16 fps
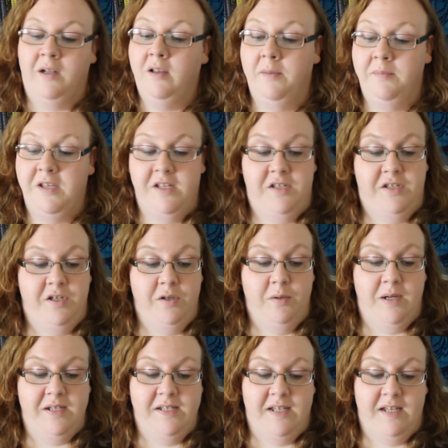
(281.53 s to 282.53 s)
to lump these
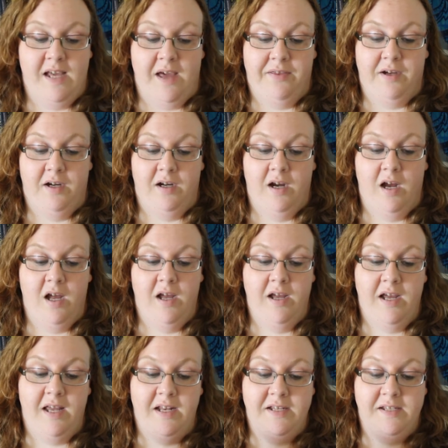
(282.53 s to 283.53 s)
two in together.
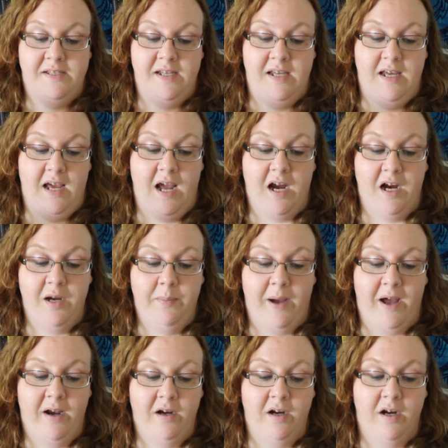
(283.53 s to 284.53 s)
It is the Harry
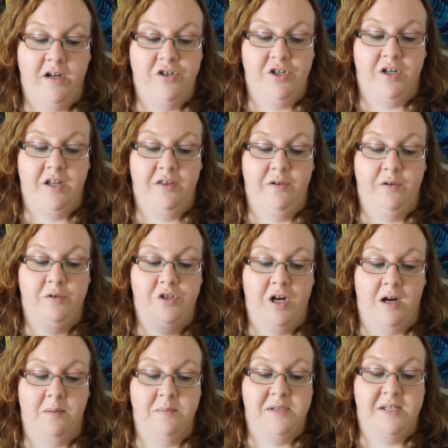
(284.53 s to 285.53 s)
Potter, A Journey Through
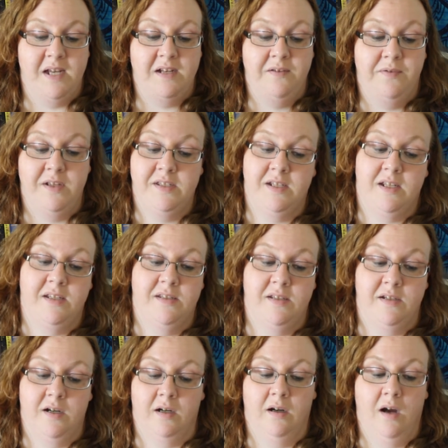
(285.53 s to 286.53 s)
Charms and Defense Against
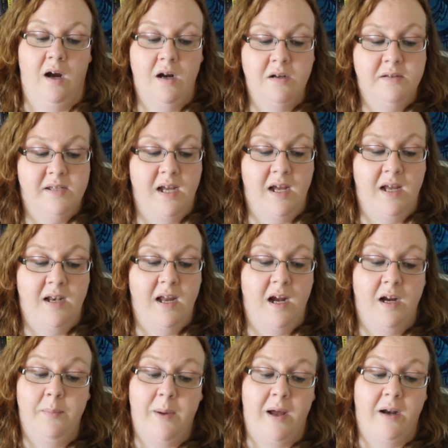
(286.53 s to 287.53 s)
the Dark Arts and
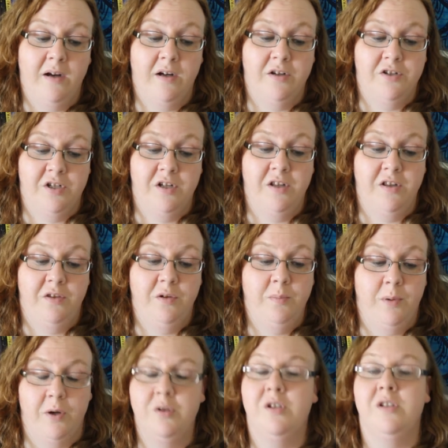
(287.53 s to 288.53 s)
Harry Potter, A Journey Through
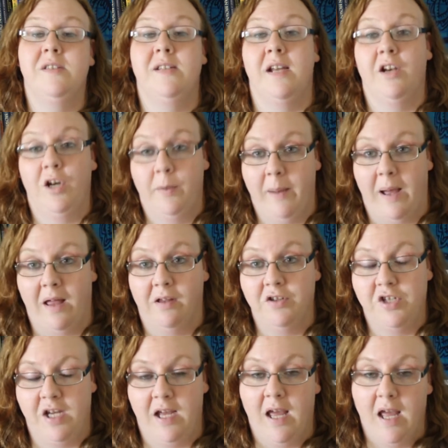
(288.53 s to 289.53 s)
Potions and
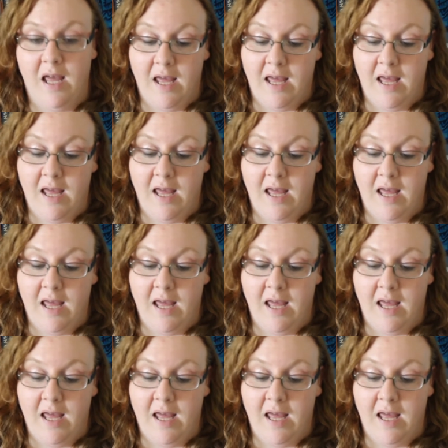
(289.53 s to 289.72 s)
Herbology.